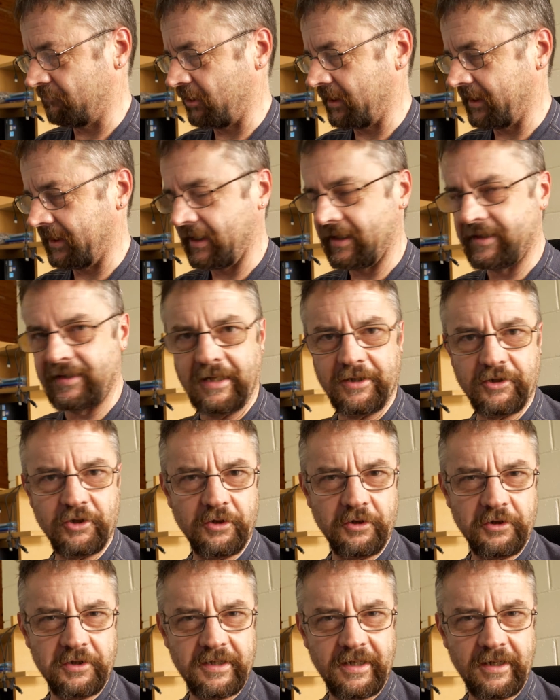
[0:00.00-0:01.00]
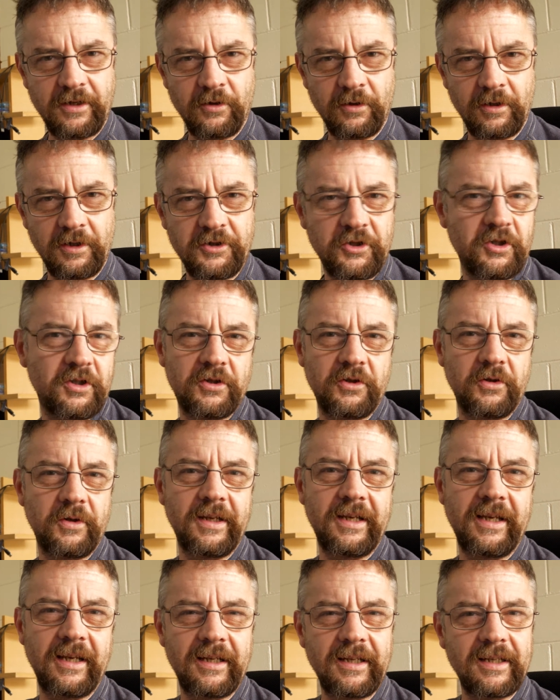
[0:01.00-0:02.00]
running a session on psychology. So they
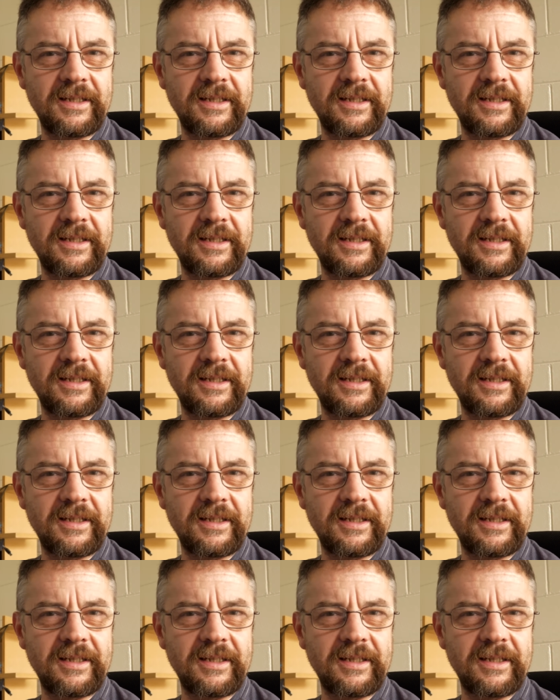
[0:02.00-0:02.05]
get an